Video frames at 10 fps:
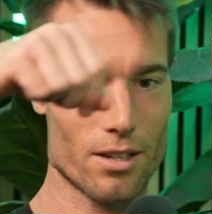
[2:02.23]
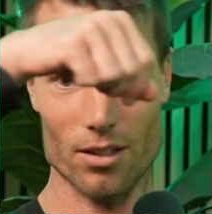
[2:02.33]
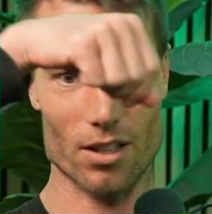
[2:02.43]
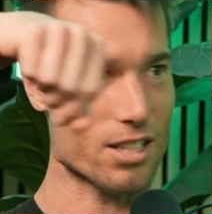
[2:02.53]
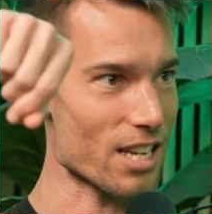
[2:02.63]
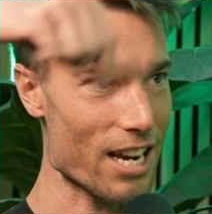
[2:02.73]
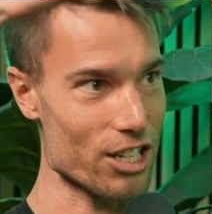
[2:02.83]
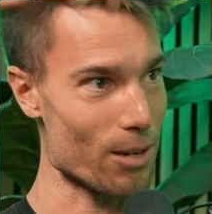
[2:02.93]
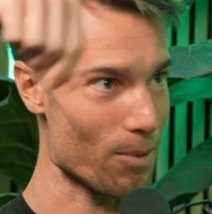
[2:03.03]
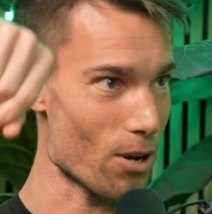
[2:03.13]
the stage
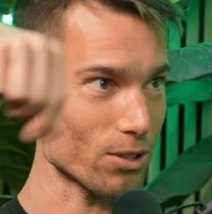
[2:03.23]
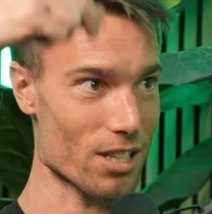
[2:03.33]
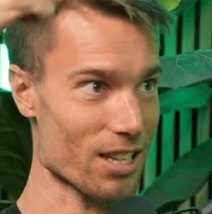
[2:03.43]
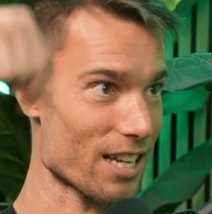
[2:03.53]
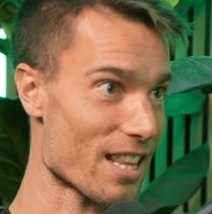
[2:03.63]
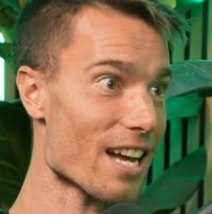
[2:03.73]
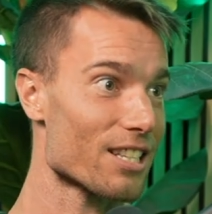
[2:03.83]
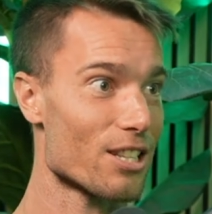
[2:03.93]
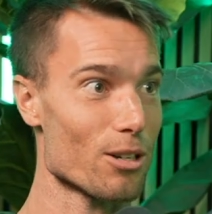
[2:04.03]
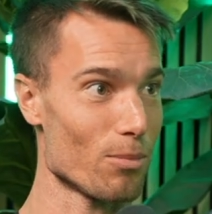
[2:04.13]
hypnosis, like that's
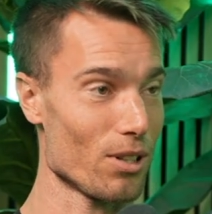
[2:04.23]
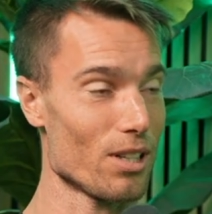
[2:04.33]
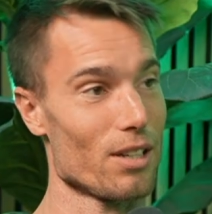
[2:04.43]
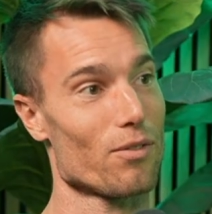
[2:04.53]
their belief.